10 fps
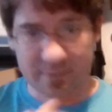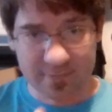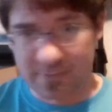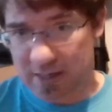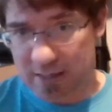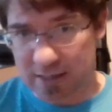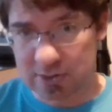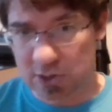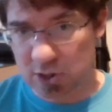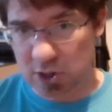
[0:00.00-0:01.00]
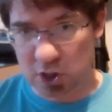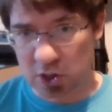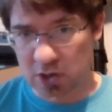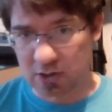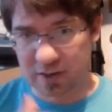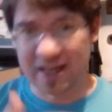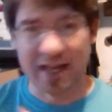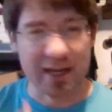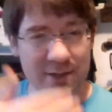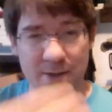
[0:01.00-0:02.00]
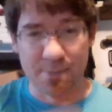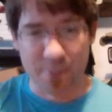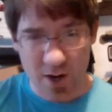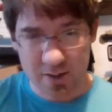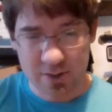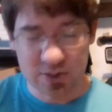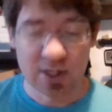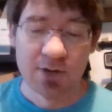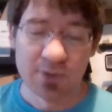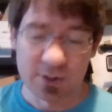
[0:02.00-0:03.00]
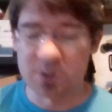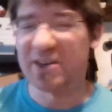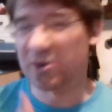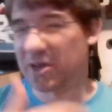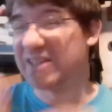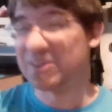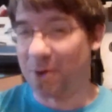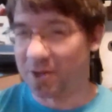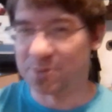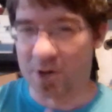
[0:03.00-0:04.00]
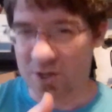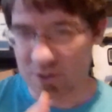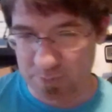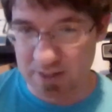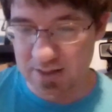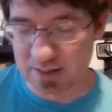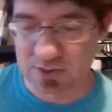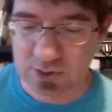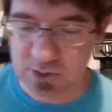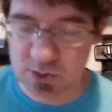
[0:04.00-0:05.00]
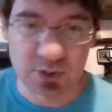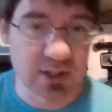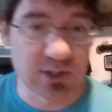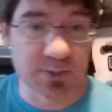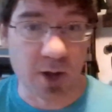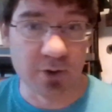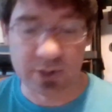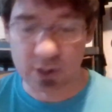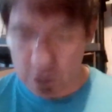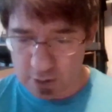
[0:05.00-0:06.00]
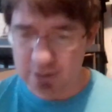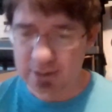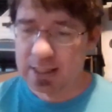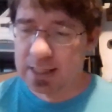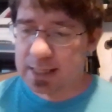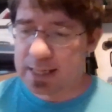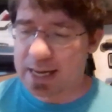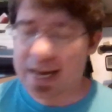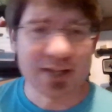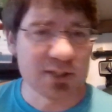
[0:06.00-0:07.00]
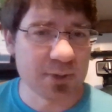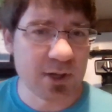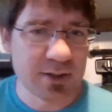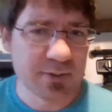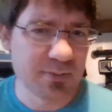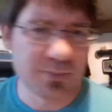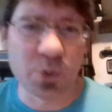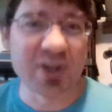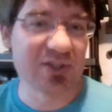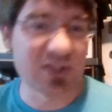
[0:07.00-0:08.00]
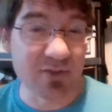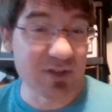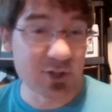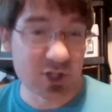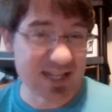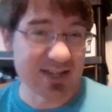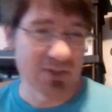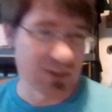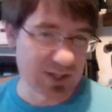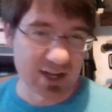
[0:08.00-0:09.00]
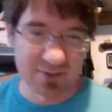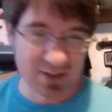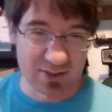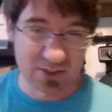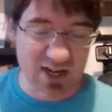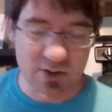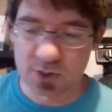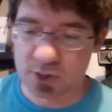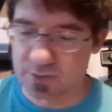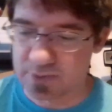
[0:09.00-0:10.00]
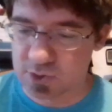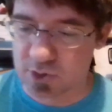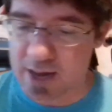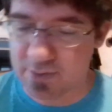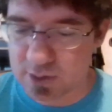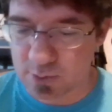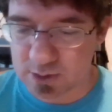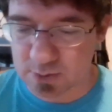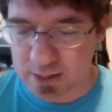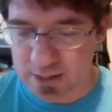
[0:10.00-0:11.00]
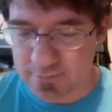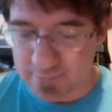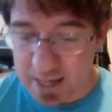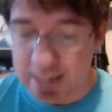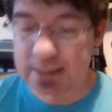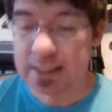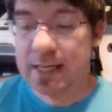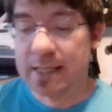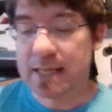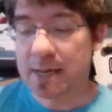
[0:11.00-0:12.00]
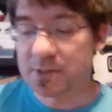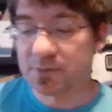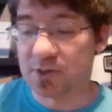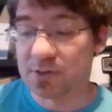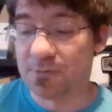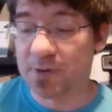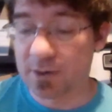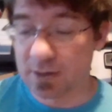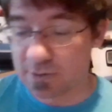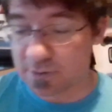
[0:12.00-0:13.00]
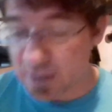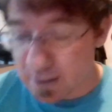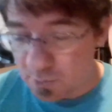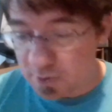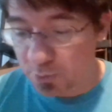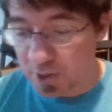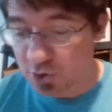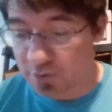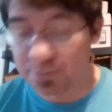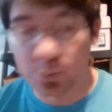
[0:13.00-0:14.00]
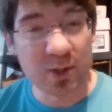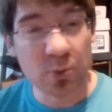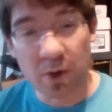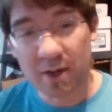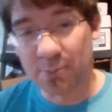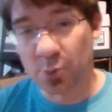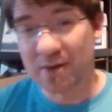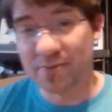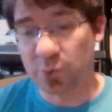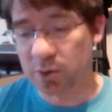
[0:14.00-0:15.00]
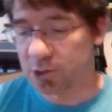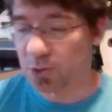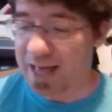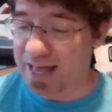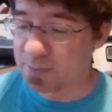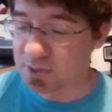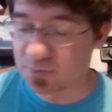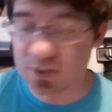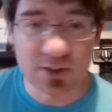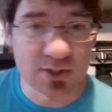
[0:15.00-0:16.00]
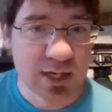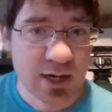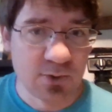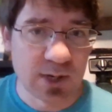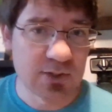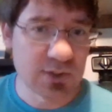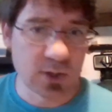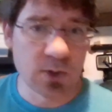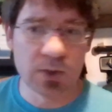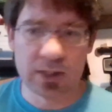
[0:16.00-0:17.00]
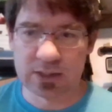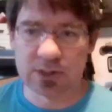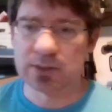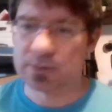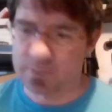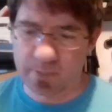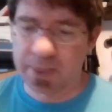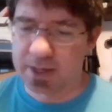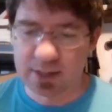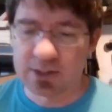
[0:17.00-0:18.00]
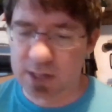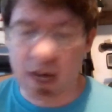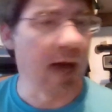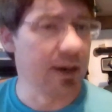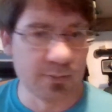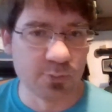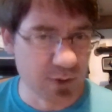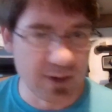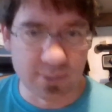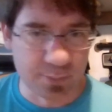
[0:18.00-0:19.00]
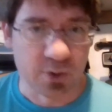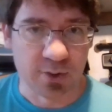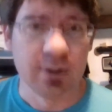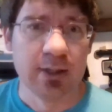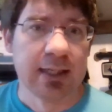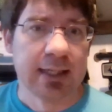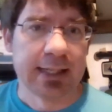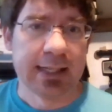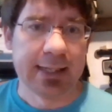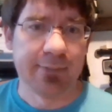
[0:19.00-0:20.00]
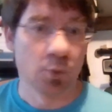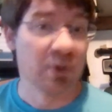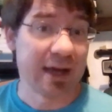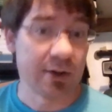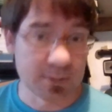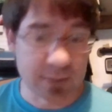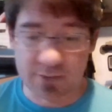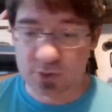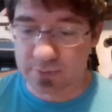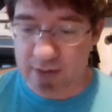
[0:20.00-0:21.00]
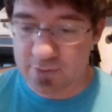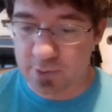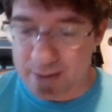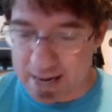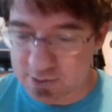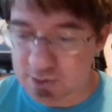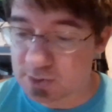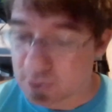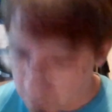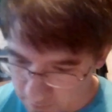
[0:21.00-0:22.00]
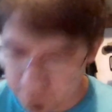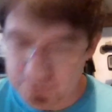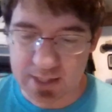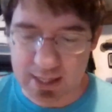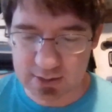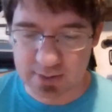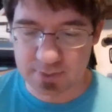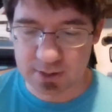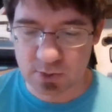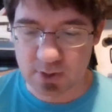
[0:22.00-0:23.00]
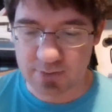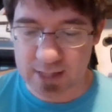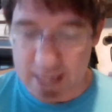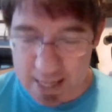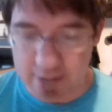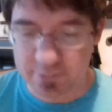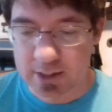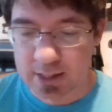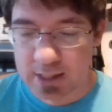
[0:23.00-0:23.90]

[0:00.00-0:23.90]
Venus, Earth, and Mars. Because it's not as small as Mars, but it is certainly smaller than Earth. It has zero point 0.7 Gs is kind of the standard surface gravity you'd expect to find. The atmosphere is very thin with a pressure of zero point 0.1 to 0.42 atmospheres, right? So it's not breathable without some kind of survival mask. So that is something you have to have.